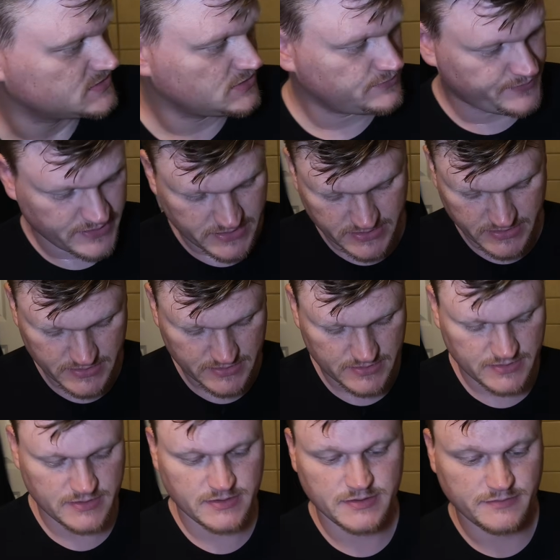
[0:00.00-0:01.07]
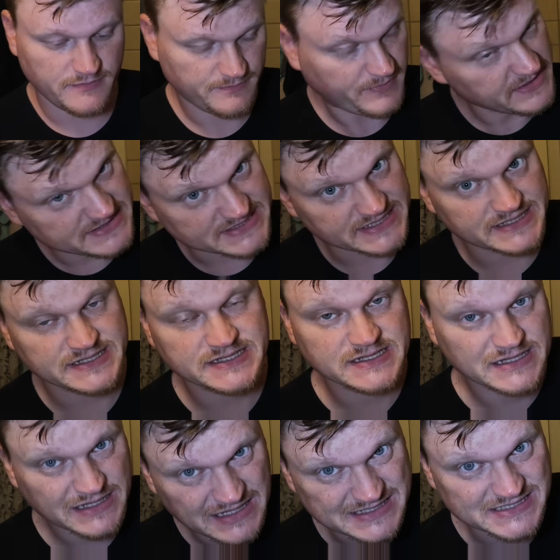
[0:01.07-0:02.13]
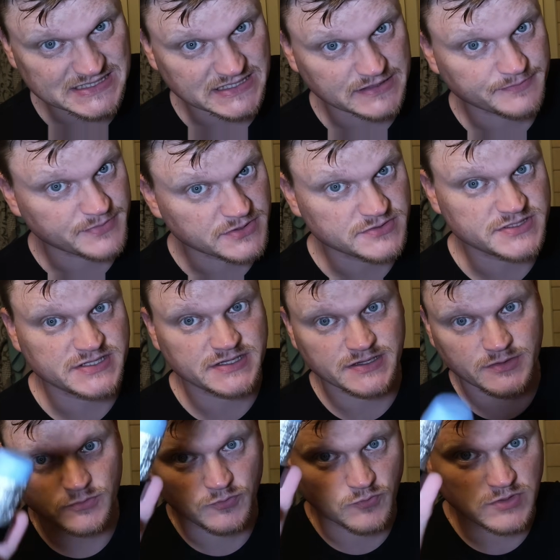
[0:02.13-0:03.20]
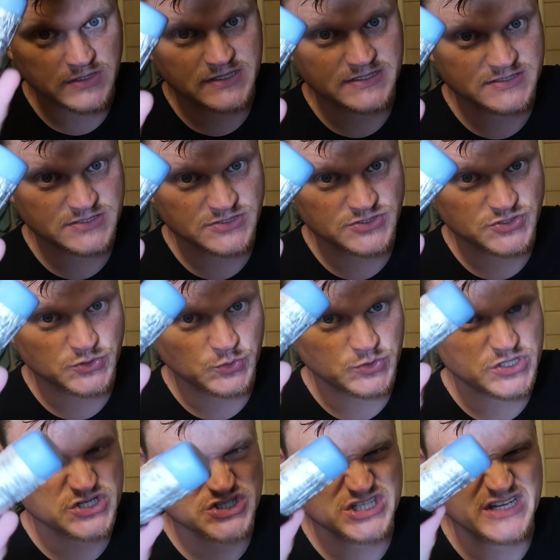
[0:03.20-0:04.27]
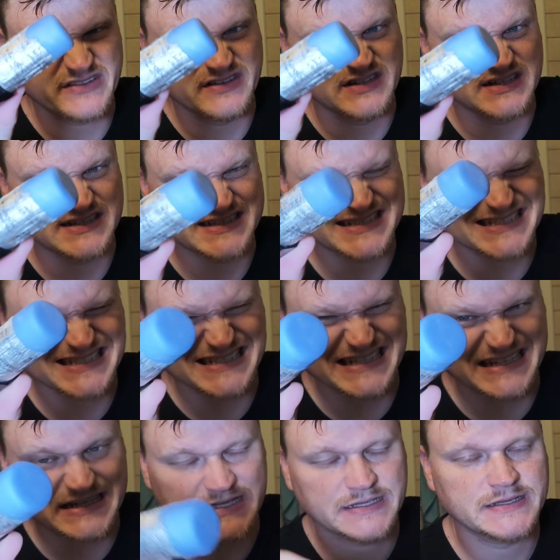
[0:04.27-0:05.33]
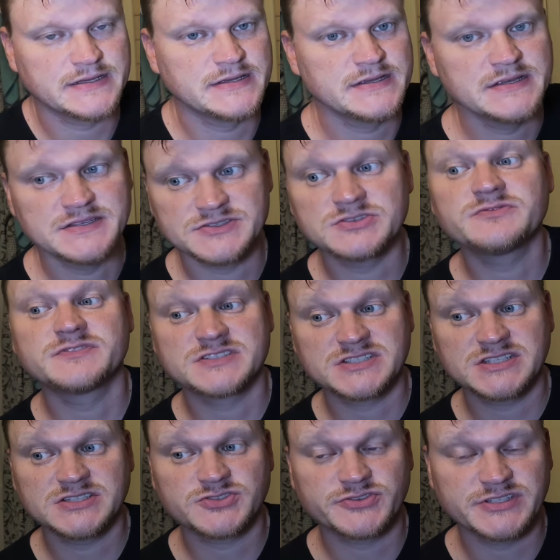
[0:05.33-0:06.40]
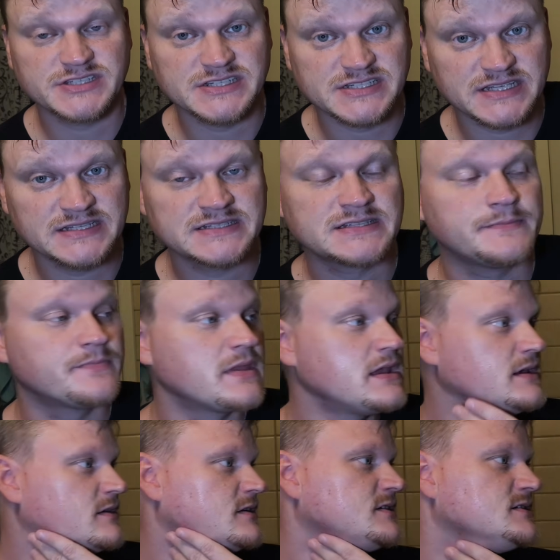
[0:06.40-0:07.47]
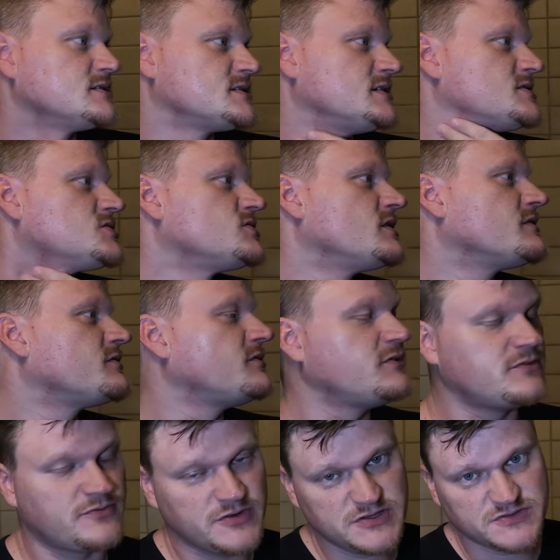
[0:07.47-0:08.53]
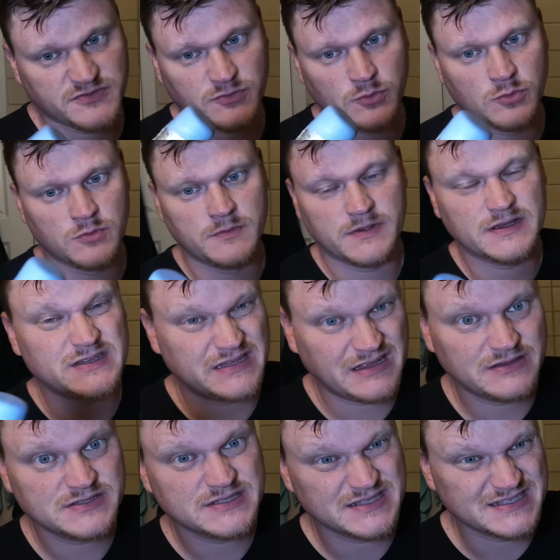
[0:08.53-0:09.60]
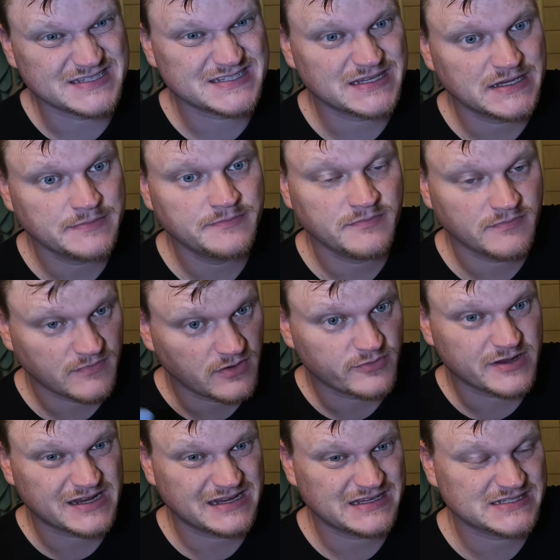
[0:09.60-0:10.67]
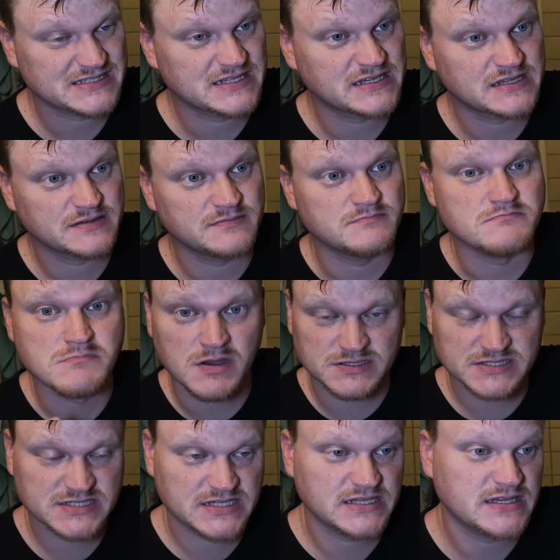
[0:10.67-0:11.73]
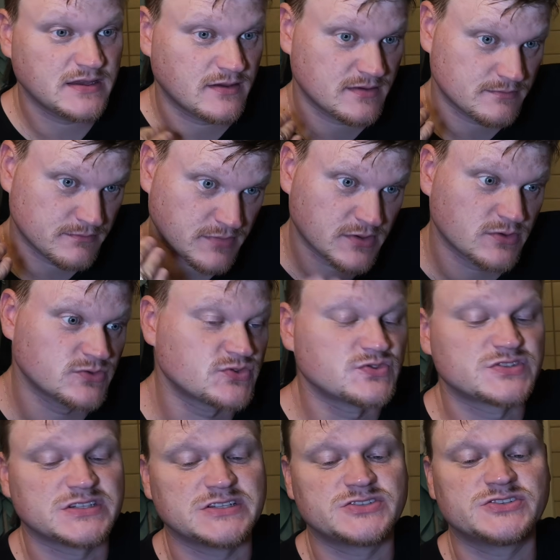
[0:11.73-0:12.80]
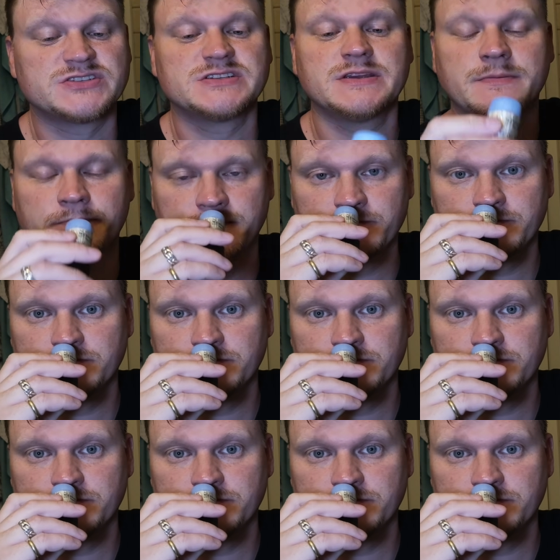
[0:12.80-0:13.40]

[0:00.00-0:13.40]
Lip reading: So, basic, classic, beauty, Wilkinson Sword Shave Stick. Sort of a citrusy scent. Scent strength 3 to 4, loud the same. Very classic, musky, but also citrusy.